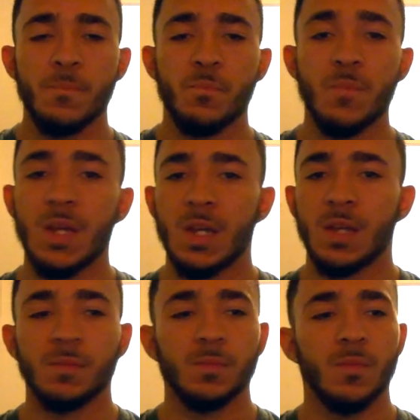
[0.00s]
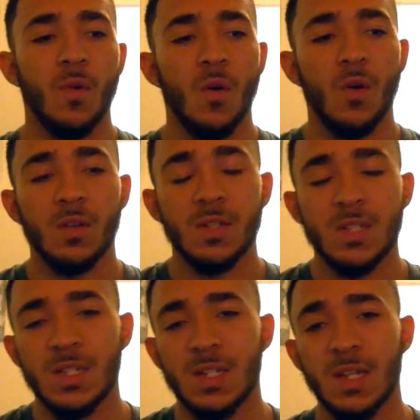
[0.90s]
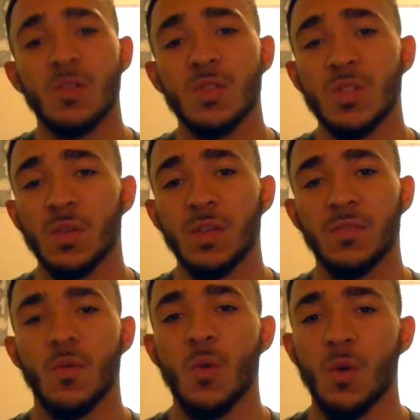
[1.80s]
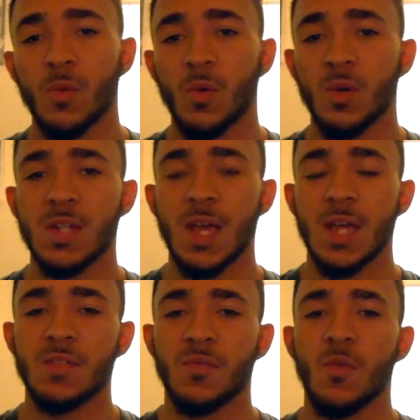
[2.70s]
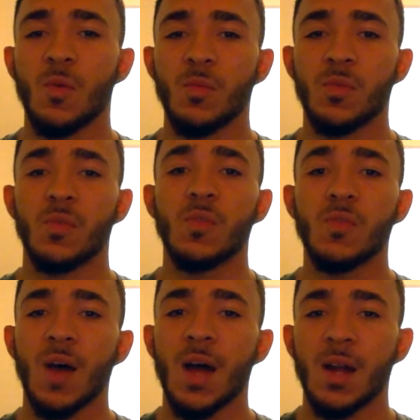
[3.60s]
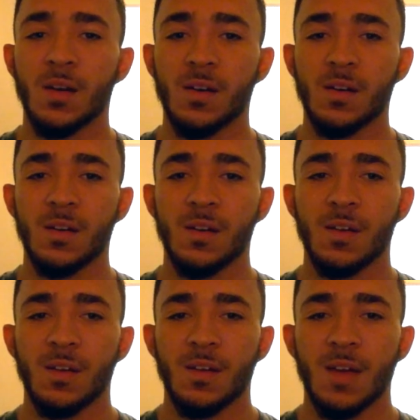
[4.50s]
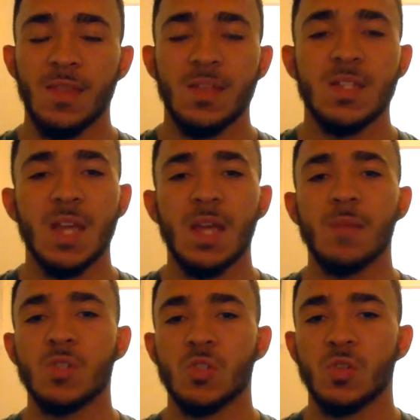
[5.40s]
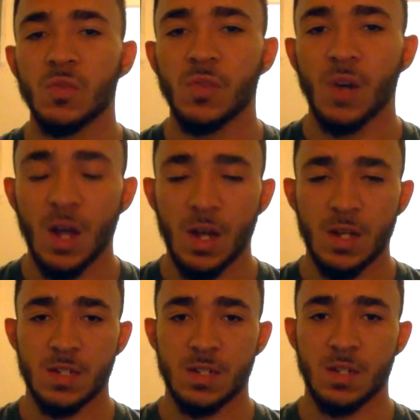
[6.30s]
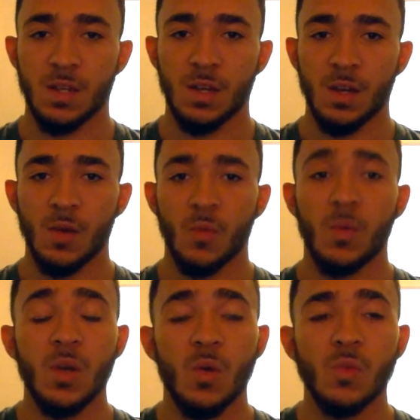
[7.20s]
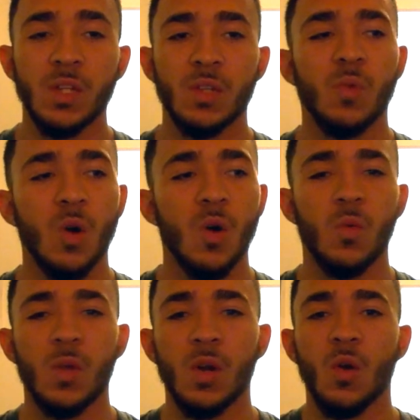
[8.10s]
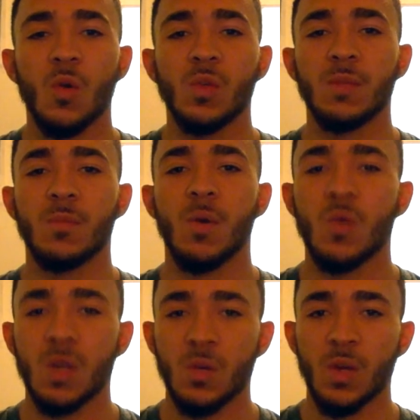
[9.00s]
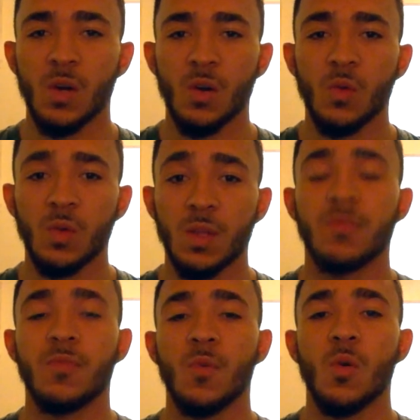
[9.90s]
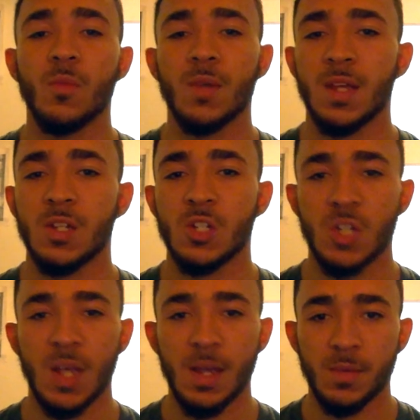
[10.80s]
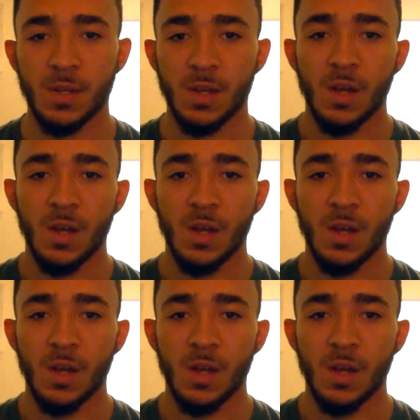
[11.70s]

meaning steel is only formed or takes form through fire. And the same is true for us. We only grow, we are only molded, we are only formed and shaped